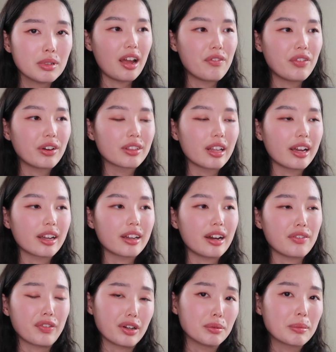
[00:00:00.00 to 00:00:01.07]
I felt like I
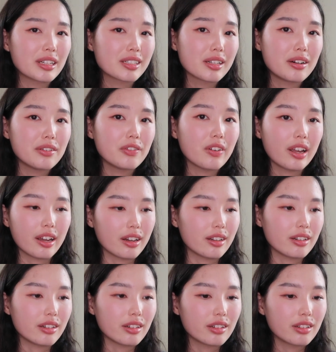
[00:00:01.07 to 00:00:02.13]
failed myself
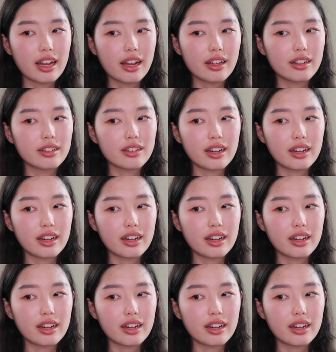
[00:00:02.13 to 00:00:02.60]
and that